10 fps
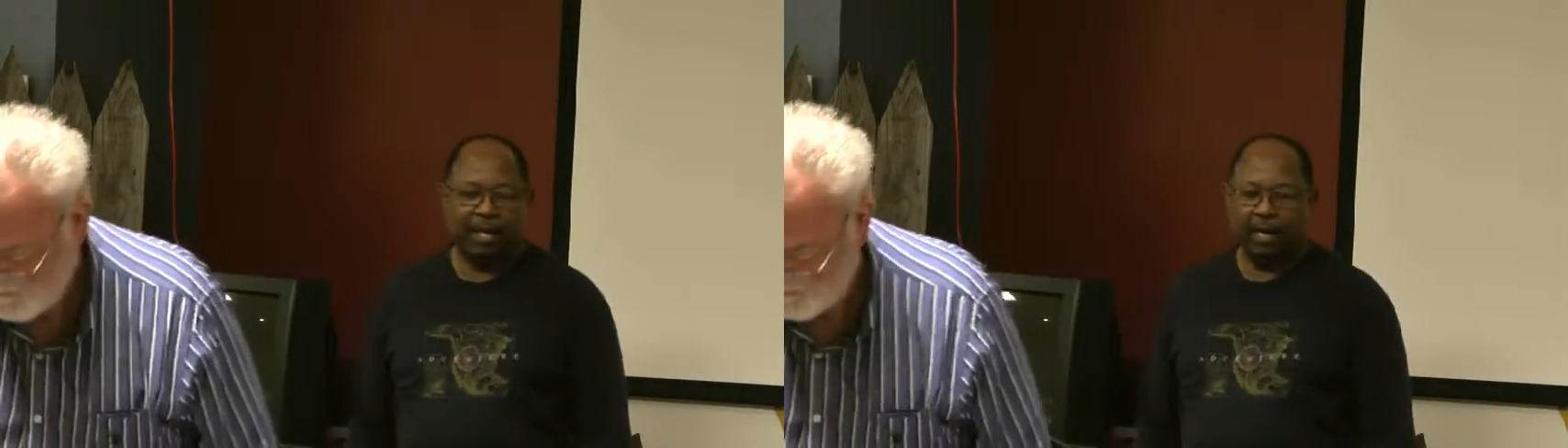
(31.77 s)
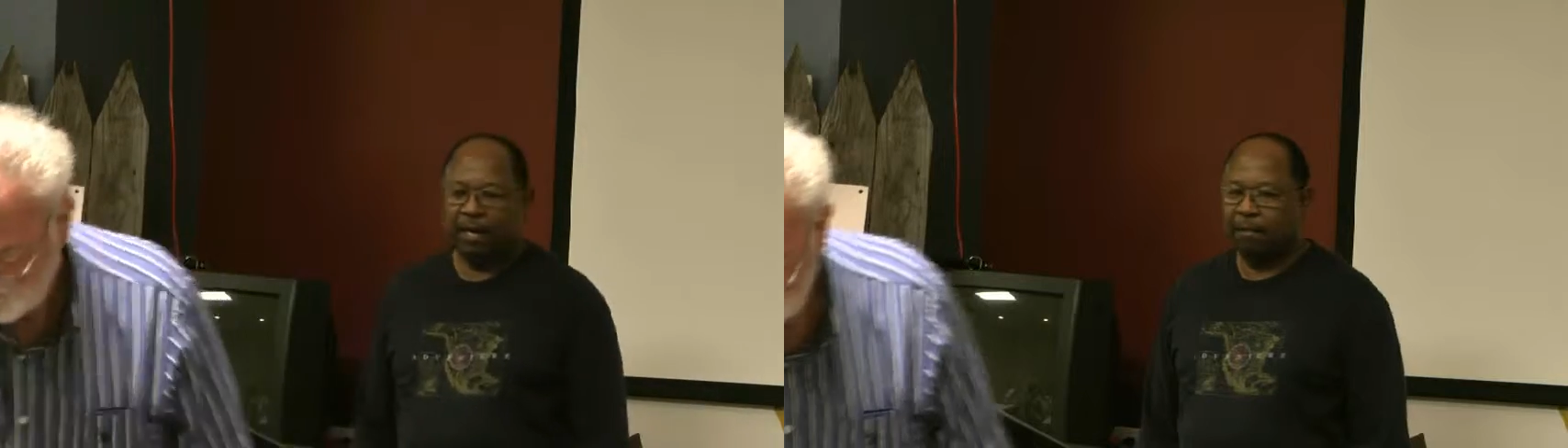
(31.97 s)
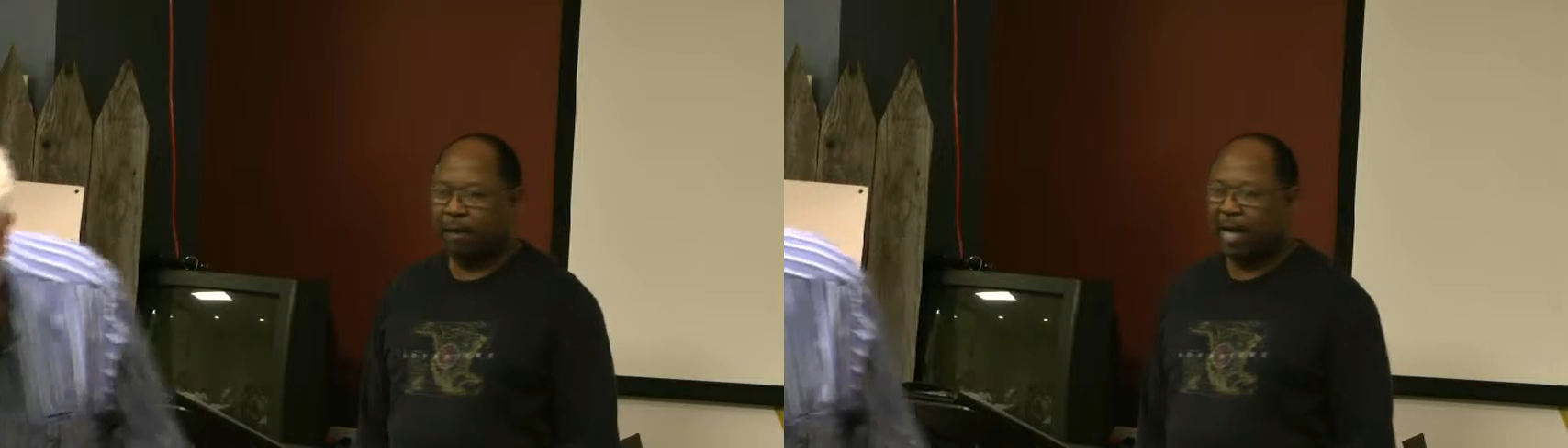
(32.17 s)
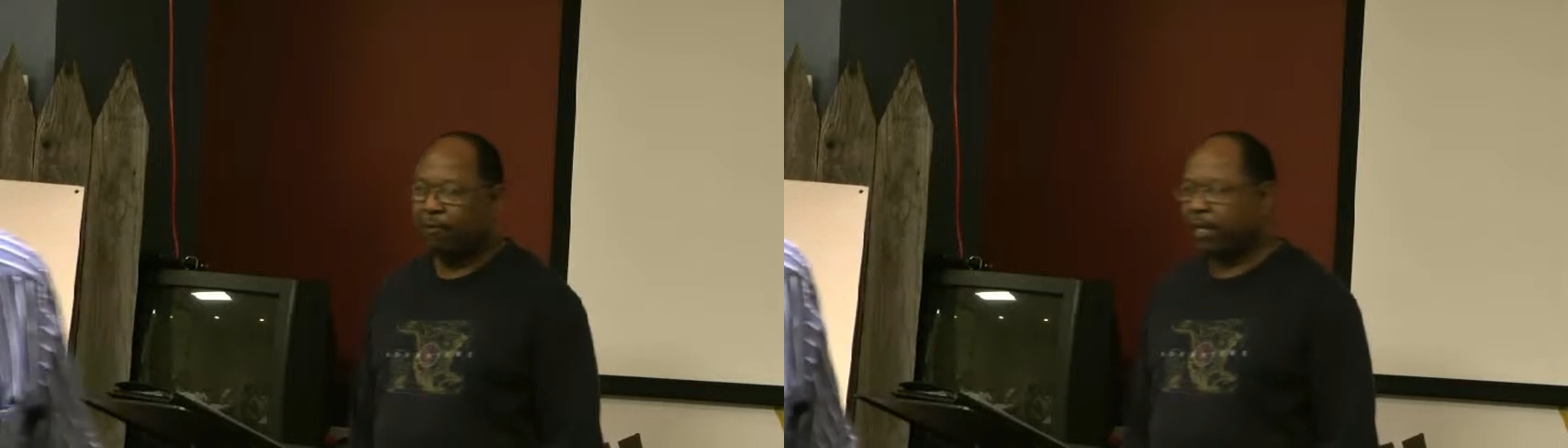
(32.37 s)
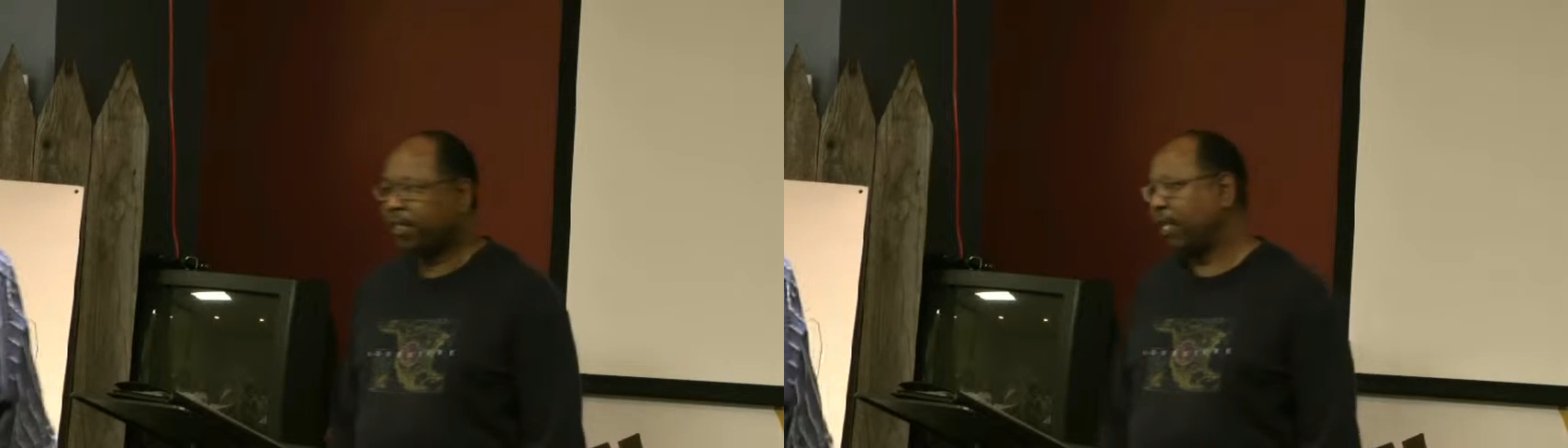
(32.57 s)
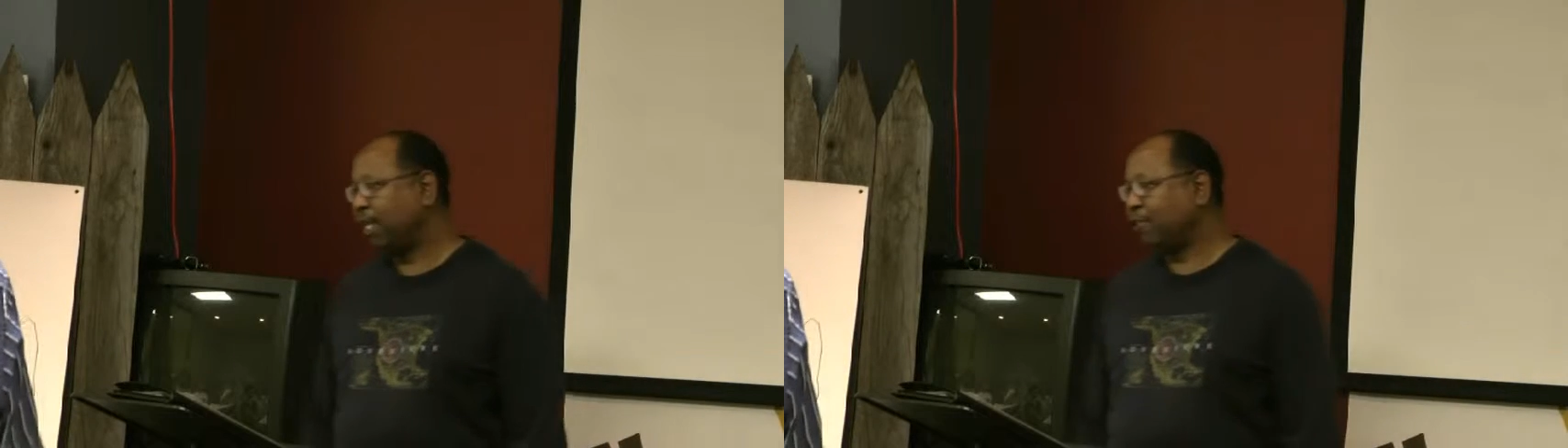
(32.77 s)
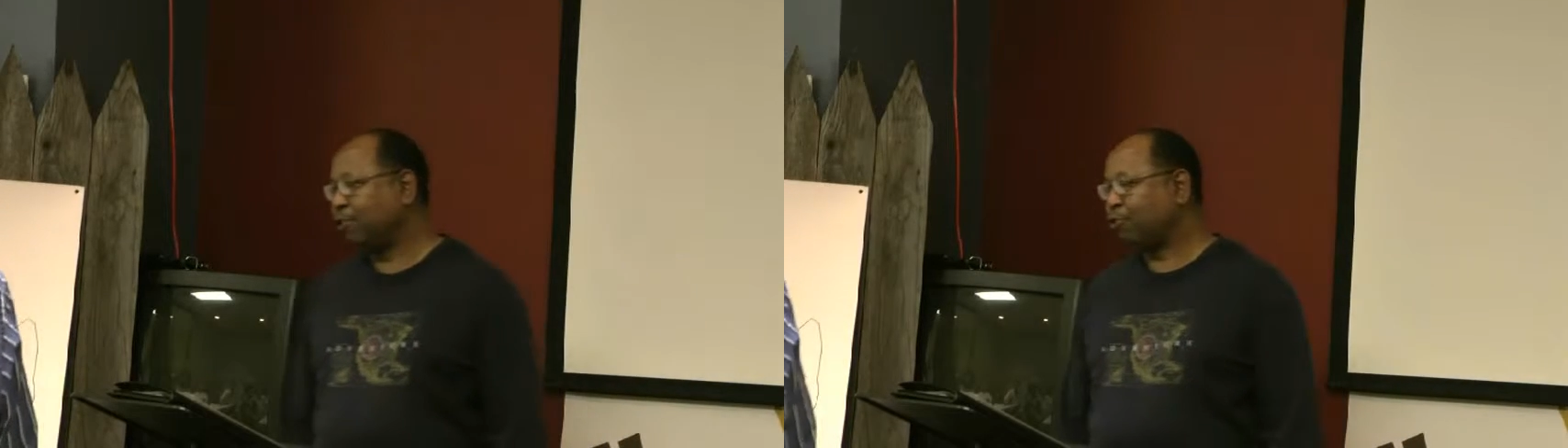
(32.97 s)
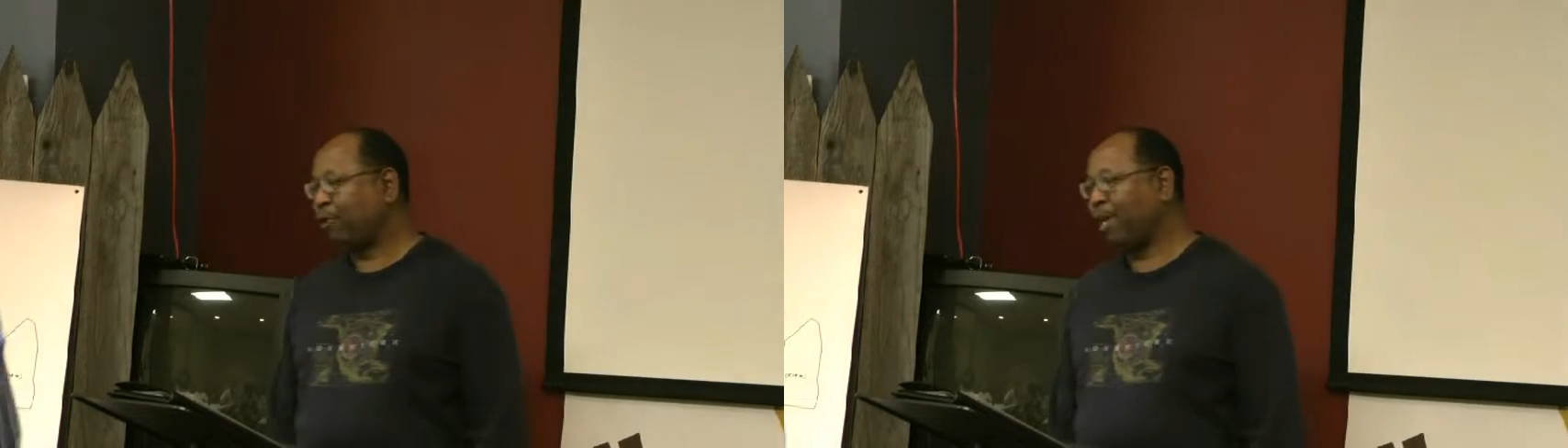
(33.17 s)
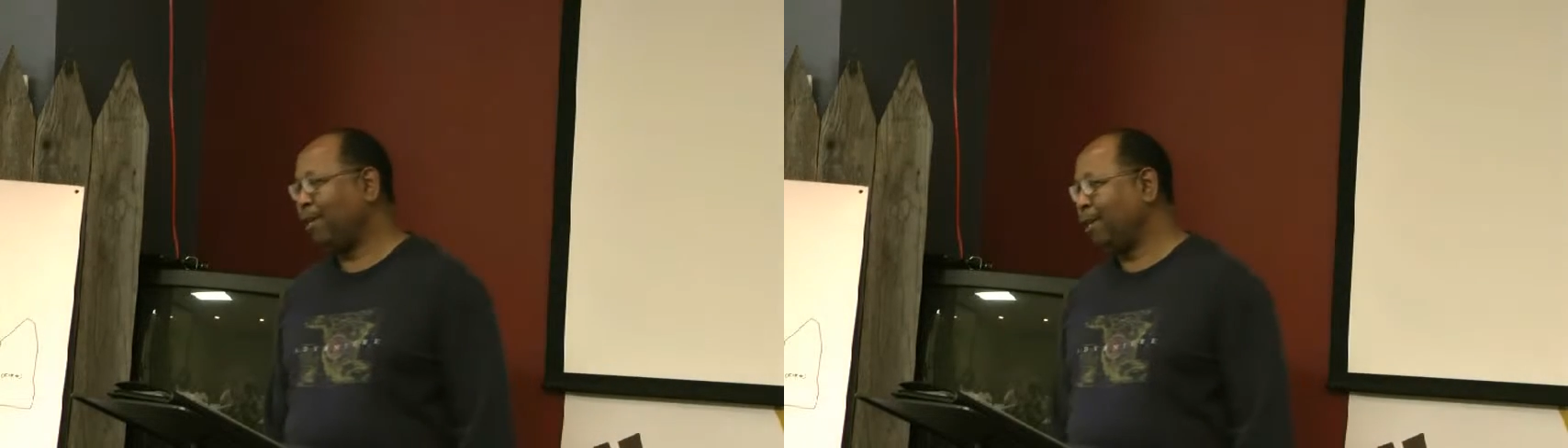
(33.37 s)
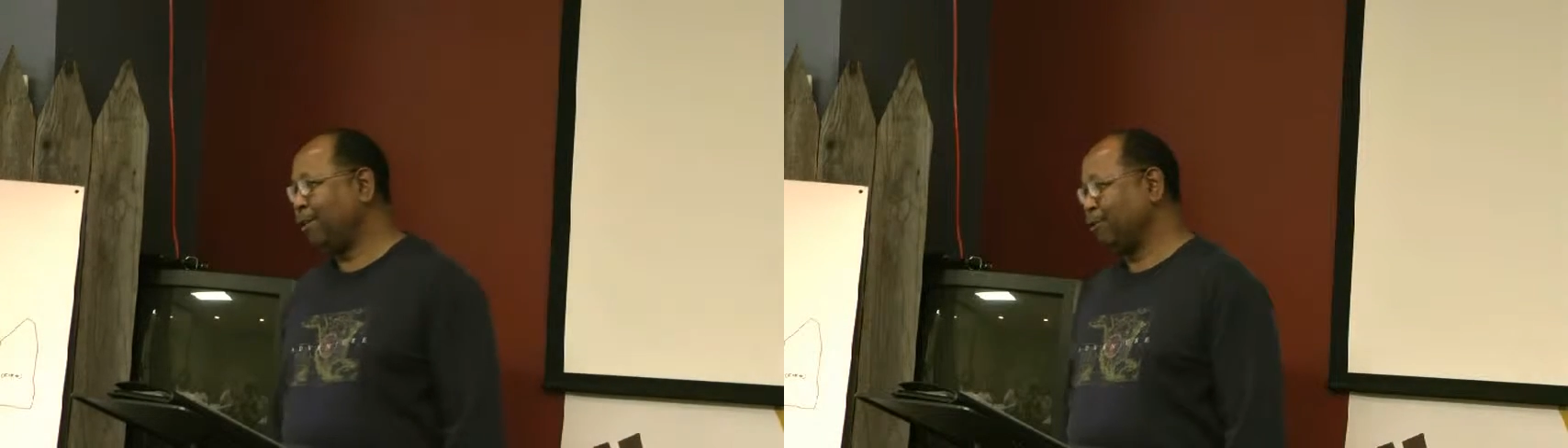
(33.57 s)
Our intent is to
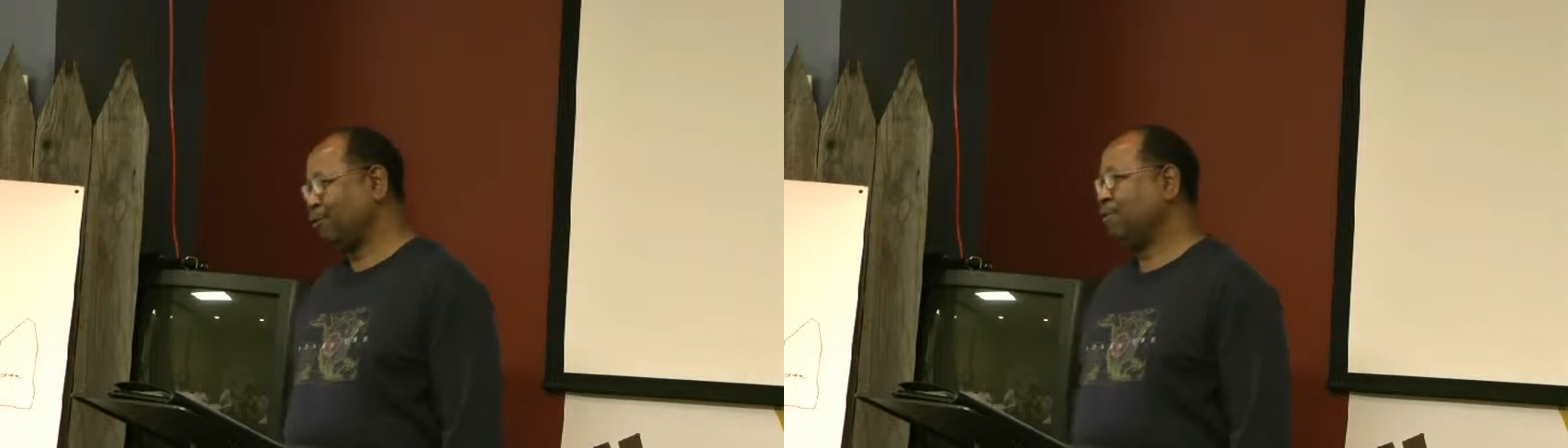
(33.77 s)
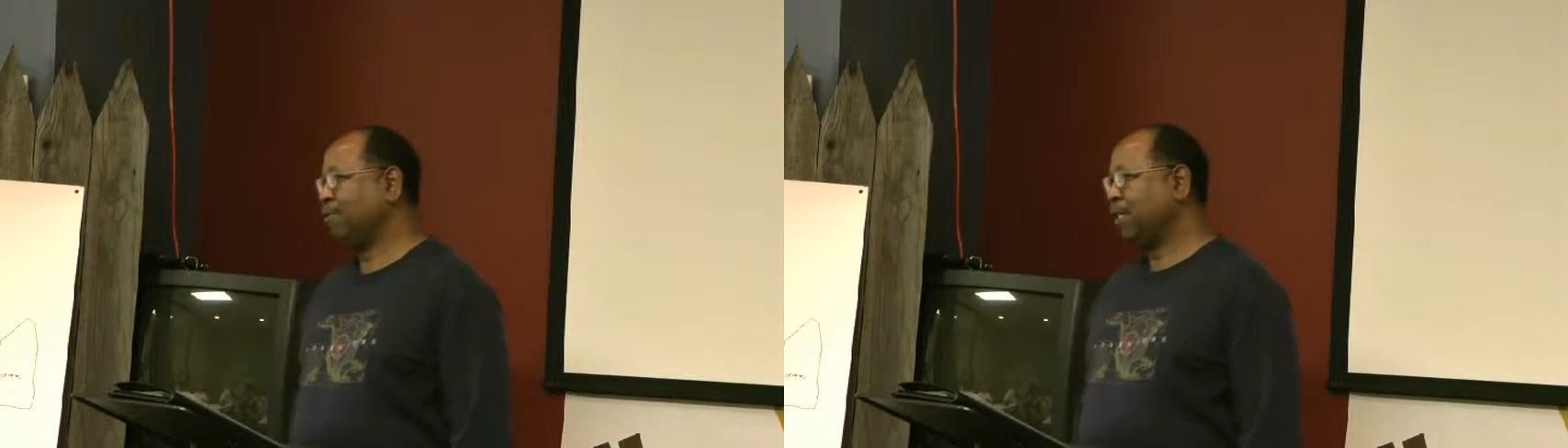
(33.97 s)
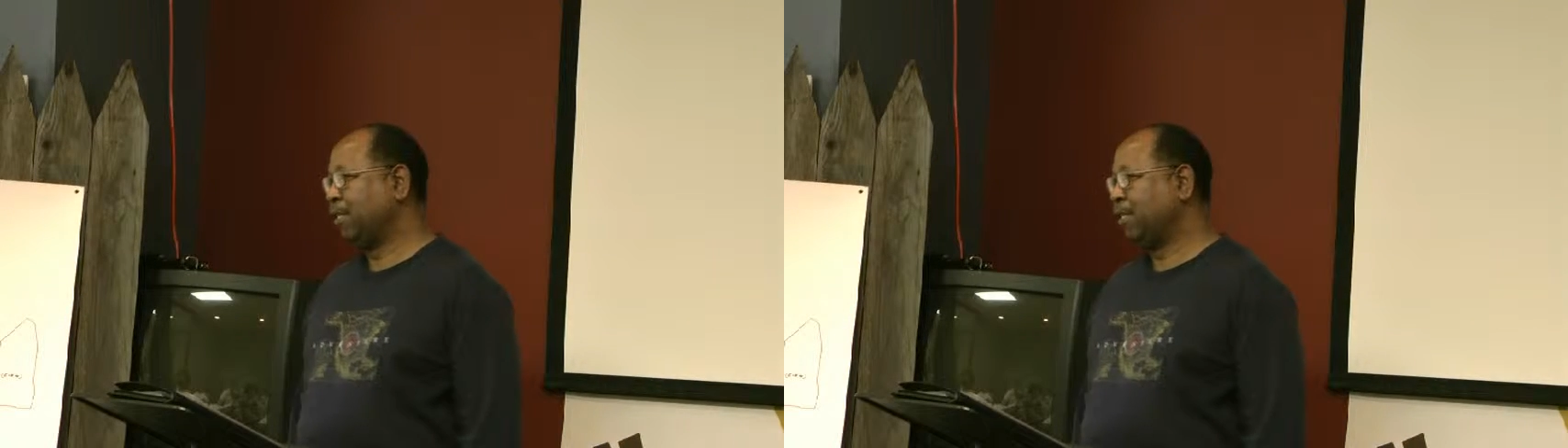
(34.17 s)
train leaders.